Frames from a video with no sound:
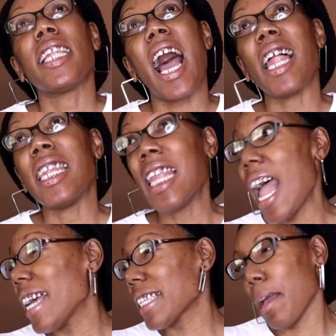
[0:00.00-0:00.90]
Now,
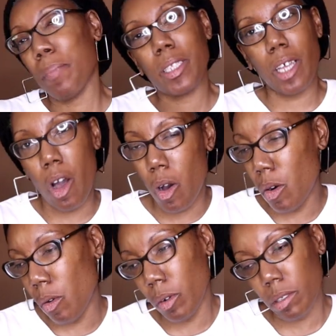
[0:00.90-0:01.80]
last
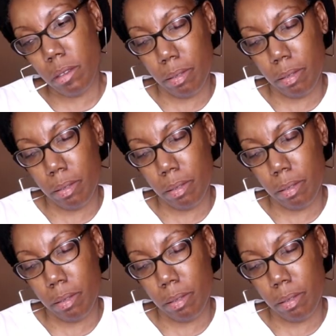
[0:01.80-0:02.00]
episode,